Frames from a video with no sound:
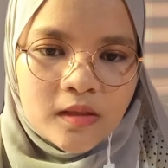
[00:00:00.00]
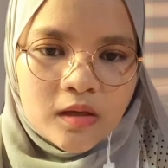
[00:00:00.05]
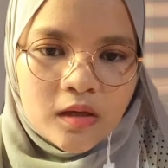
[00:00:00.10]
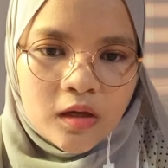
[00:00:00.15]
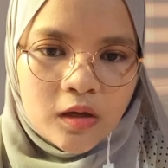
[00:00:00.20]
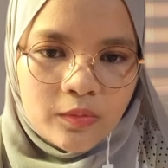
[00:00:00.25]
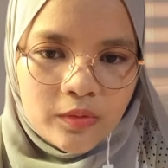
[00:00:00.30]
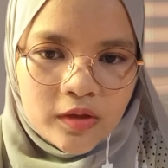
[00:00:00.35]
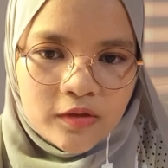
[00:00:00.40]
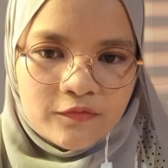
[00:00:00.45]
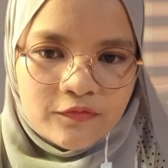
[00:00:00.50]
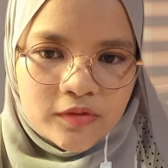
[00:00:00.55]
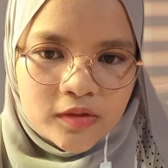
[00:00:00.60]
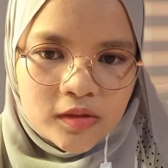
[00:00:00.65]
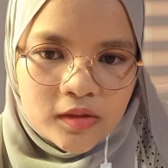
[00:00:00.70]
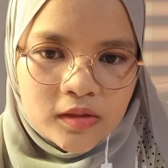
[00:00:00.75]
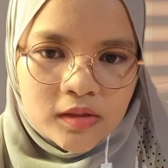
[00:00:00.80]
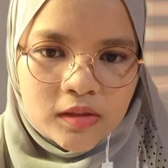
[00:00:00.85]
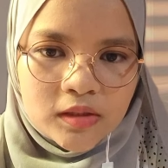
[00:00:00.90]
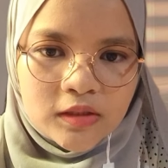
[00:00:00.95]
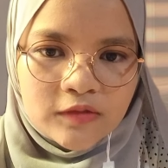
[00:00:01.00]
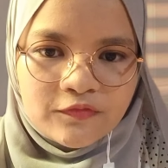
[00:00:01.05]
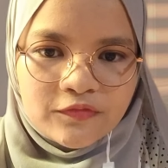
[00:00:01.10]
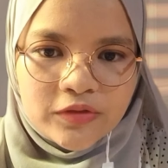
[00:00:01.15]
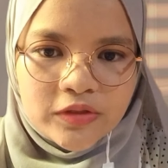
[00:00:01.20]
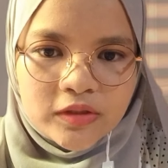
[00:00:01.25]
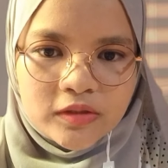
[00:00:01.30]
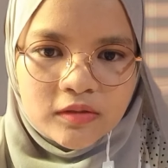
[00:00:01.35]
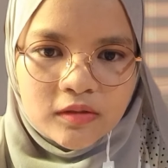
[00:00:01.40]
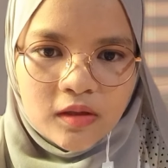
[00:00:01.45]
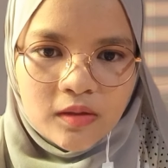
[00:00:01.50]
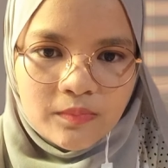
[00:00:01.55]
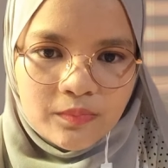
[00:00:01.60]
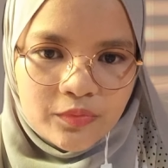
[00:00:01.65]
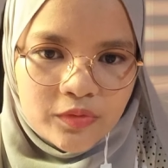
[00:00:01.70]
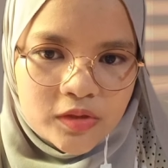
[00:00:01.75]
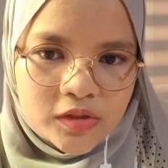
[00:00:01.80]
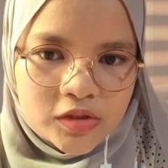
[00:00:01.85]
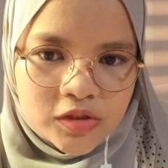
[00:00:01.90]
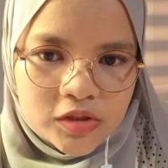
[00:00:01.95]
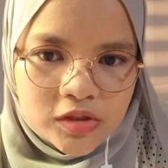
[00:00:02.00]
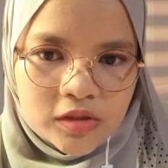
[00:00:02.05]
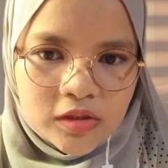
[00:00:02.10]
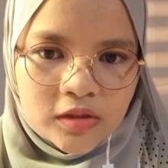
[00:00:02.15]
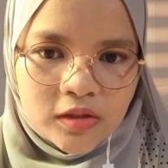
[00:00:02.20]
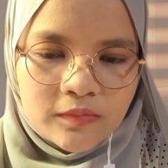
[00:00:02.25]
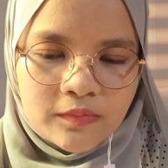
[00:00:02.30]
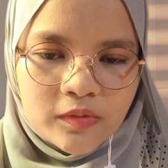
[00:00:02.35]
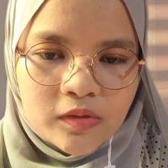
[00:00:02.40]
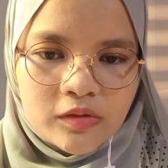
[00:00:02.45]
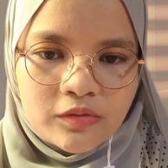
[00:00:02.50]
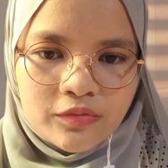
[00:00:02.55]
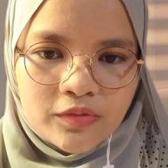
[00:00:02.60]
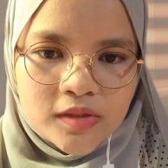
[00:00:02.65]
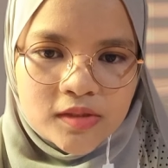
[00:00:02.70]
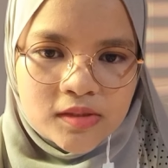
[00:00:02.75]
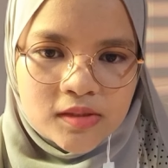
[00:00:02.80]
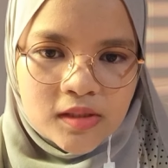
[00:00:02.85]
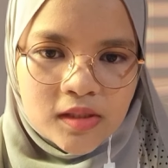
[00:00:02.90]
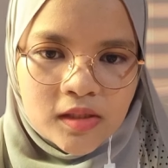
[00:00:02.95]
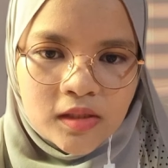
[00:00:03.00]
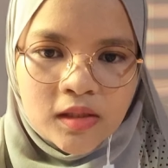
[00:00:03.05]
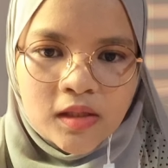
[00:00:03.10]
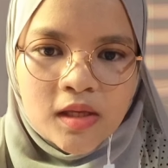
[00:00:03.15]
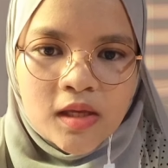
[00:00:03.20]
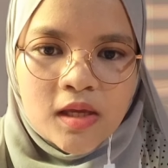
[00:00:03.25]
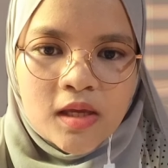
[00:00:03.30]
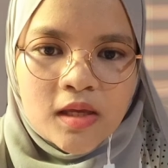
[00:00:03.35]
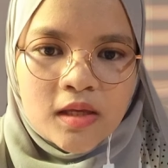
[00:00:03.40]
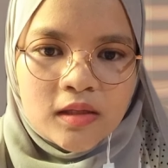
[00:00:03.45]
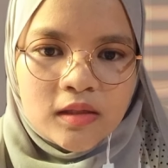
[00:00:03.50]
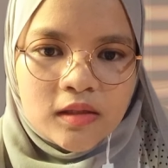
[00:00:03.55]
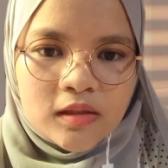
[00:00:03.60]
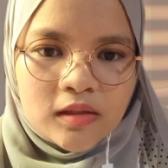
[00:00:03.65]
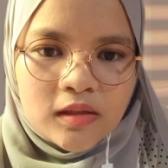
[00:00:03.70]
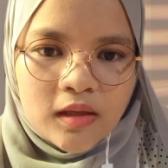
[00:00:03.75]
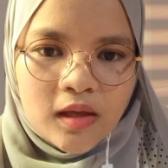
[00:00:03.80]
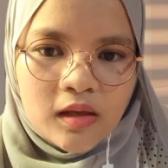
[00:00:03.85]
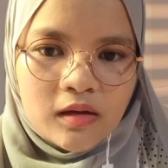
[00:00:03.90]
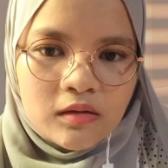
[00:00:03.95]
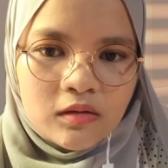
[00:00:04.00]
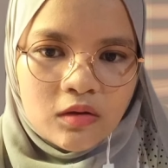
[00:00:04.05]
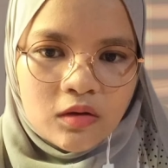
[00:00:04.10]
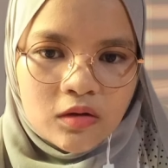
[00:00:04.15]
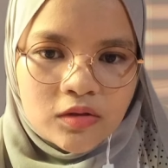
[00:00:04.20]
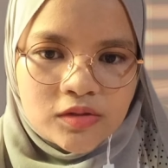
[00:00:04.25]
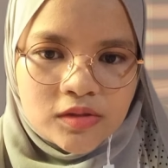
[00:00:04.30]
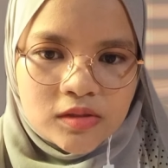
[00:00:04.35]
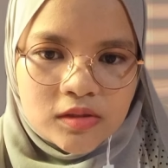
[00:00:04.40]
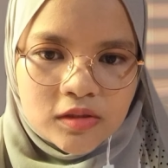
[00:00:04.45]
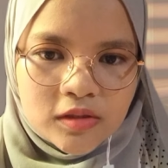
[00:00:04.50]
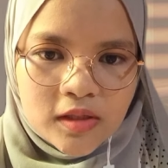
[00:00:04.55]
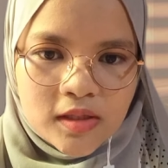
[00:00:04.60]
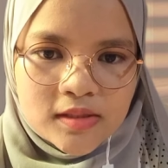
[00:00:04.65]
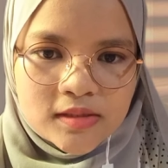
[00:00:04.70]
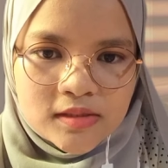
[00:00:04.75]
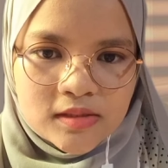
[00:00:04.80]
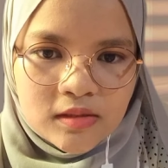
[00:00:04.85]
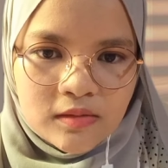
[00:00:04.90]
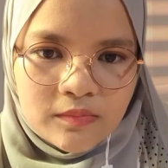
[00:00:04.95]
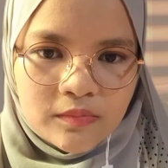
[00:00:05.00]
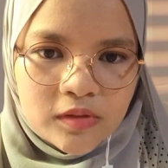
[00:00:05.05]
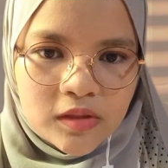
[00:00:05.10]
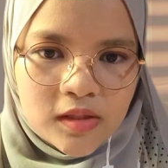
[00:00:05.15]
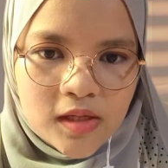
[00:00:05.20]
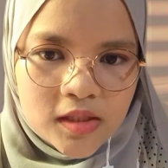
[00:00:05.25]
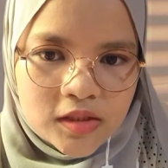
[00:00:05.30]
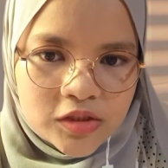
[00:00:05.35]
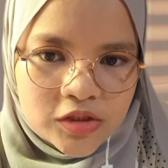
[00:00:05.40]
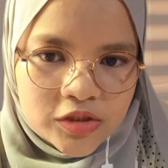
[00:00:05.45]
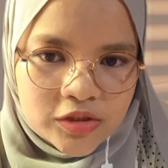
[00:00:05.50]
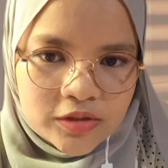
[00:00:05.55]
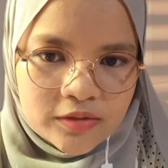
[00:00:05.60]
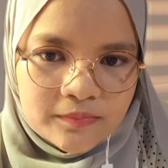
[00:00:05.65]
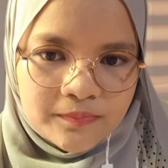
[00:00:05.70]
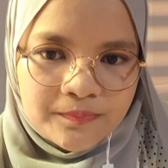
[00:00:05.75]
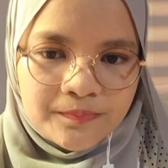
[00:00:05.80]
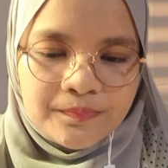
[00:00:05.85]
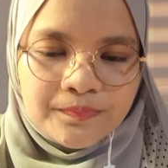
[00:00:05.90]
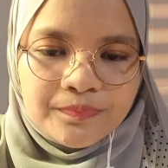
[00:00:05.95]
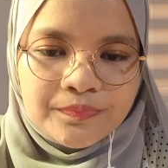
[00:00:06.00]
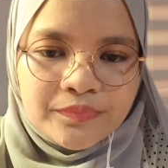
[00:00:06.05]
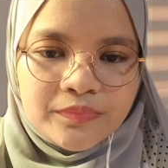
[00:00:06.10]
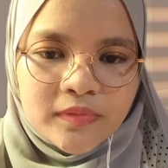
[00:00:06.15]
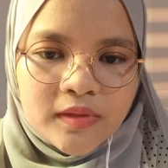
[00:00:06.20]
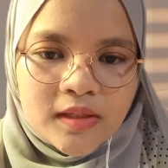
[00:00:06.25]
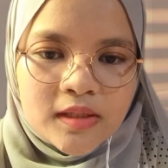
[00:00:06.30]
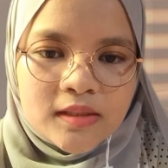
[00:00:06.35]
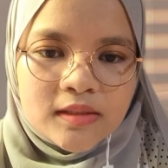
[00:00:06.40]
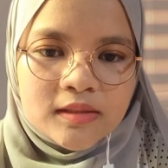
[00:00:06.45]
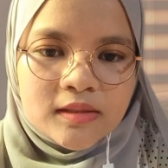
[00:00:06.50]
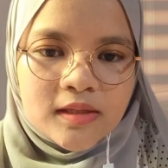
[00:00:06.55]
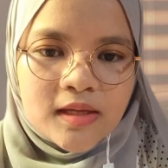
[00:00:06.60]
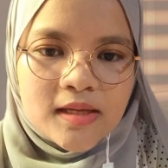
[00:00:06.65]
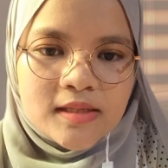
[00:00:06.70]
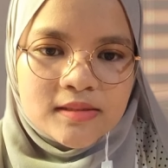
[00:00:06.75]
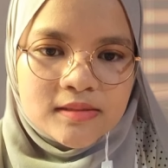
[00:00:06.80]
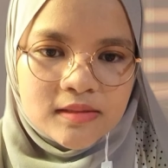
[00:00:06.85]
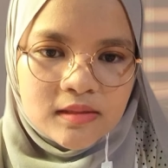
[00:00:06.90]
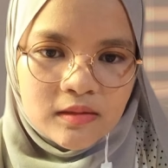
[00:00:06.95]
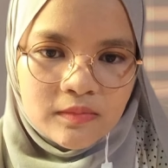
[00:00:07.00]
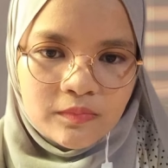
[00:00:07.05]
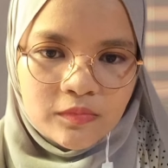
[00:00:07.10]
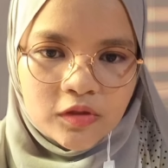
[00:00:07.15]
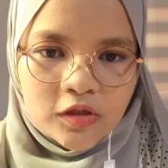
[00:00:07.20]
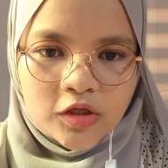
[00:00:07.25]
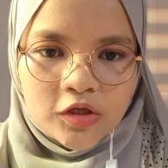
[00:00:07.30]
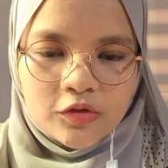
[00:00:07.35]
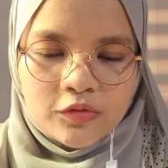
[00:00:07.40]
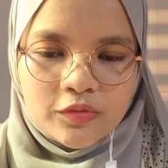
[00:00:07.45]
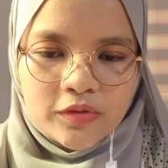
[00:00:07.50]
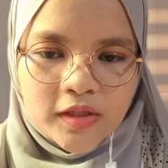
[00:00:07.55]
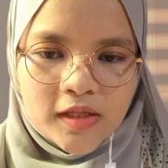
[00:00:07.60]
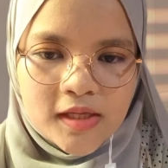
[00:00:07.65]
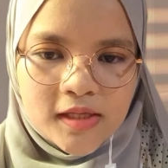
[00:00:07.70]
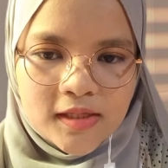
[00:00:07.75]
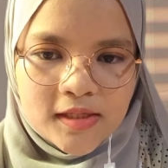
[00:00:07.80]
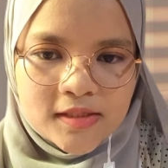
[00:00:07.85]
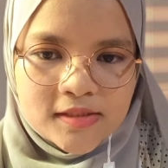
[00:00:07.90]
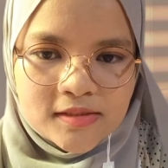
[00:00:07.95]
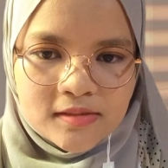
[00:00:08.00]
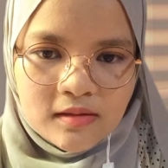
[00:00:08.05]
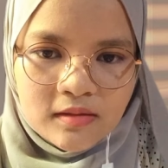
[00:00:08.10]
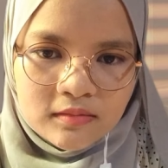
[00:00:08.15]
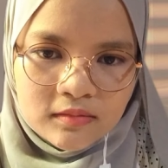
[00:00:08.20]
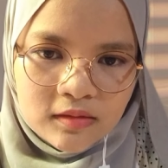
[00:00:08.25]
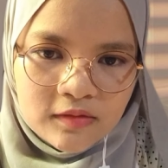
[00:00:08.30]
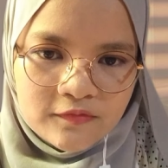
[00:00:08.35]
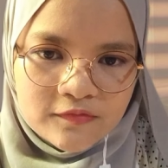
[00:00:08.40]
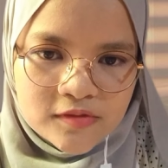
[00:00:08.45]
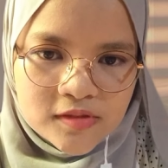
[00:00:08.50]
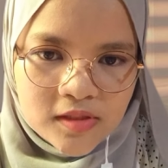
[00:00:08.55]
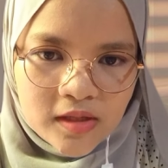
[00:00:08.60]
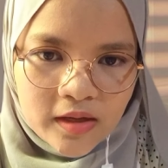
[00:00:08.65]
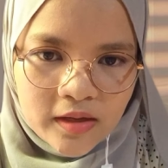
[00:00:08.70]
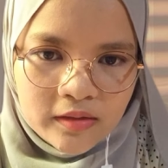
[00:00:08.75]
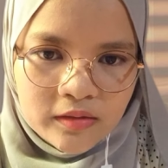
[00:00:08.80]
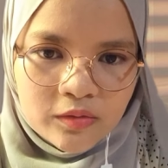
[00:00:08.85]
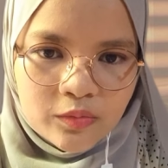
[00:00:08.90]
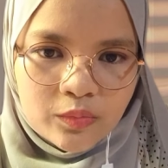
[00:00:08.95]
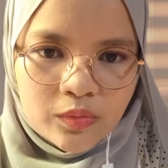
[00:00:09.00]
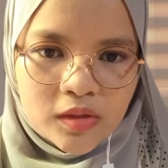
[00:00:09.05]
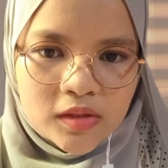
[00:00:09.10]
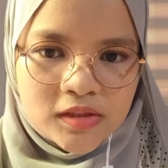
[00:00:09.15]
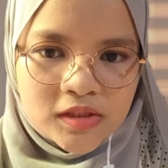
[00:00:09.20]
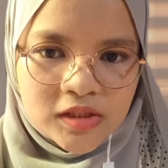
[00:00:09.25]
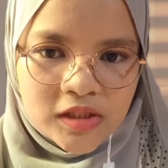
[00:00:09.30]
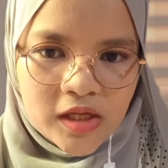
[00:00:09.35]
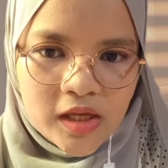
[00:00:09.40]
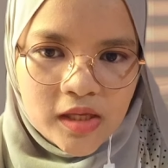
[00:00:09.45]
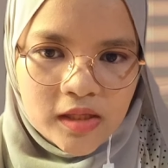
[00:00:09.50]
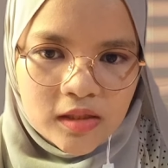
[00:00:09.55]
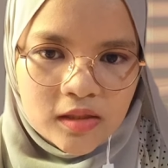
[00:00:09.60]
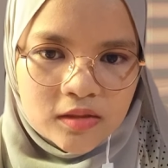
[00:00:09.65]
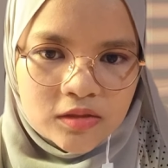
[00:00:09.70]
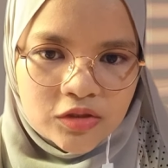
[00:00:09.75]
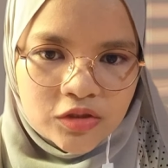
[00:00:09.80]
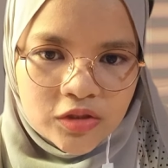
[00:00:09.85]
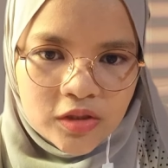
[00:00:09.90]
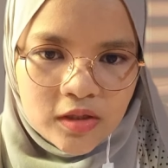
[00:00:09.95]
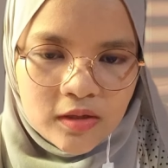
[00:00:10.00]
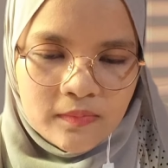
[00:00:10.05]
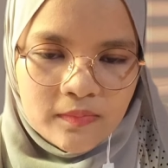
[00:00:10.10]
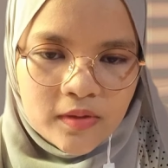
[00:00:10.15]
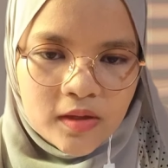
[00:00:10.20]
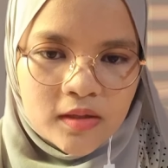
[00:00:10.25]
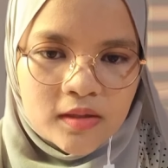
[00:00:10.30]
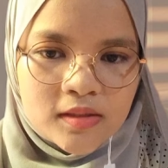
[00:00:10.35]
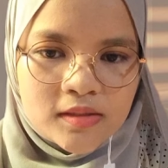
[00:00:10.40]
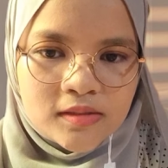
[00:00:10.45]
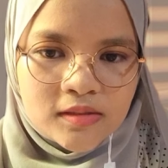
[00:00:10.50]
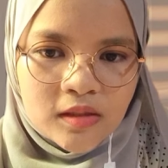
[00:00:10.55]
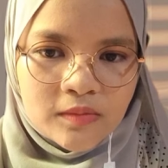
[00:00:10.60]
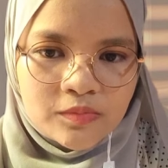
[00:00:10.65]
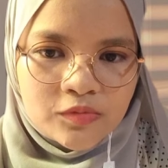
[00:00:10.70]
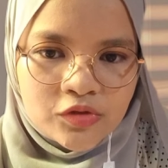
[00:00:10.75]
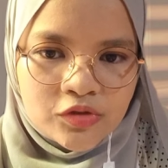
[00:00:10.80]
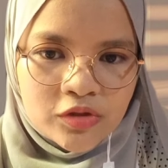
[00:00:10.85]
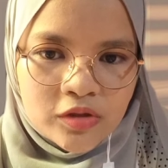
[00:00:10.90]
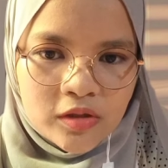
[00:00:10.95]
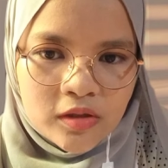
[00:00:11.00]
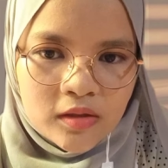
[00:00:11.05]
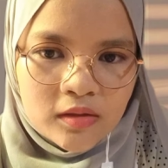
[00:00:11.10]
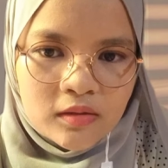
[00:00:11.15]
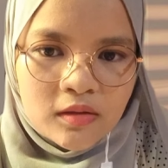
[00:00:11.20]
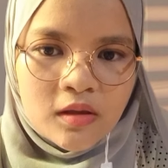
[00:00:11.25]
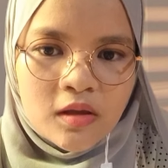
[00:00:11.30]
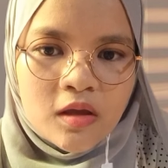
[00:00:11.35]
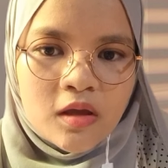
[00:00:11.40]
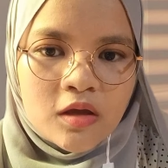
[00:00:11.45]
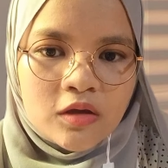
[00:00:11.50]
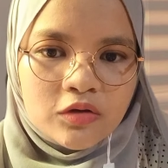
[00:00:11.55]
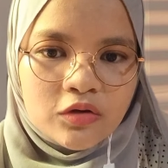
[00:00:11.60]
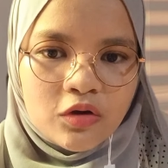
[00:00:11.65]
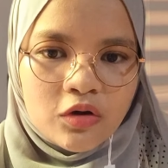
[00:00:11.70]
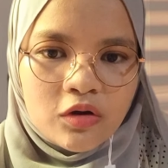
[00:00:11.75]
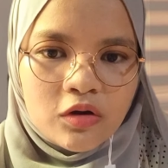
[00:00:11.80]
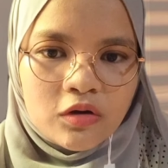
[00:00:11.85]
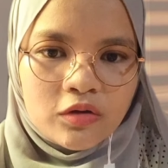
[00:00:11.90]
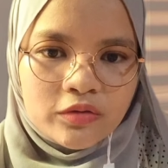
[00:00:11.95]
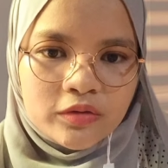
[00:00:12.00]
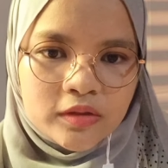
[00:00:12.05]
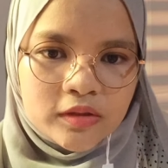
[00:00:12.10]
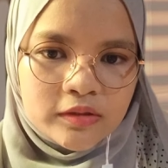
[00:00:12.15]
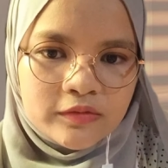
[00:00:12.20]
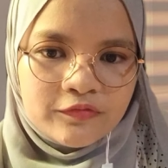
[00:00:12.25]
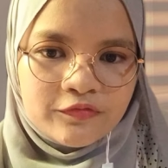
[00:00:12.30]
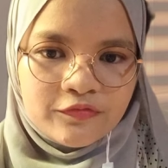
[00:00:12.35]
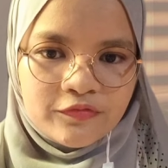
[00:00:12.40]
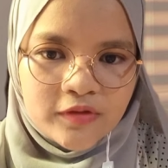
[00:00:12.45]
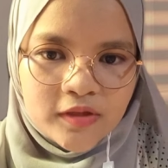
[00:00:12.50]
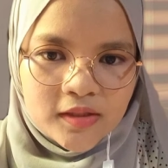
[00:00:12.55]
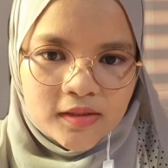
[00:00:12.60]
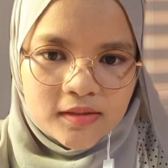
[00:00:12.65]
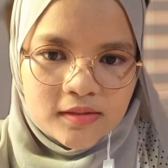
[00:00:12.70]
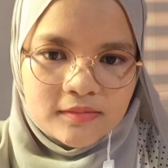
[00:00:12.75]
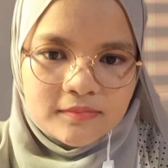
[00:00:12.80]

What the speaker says: However, if the temperature keep increasing, it can cause the enzyme denature. The enzyme, including its active site, will change its shape and the substrate no longer fit.